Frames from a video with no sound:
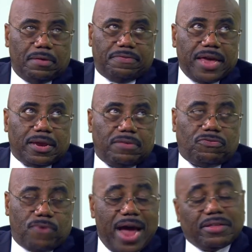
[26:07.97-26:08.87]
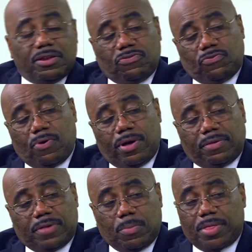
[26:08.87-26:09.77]
Satan is trying to destroy
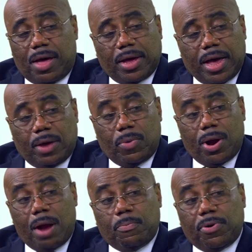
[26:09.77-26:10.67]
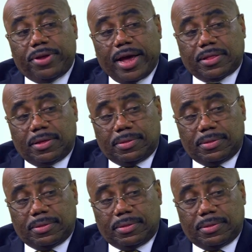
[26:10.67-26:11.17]
us, and without God, we're unprotected.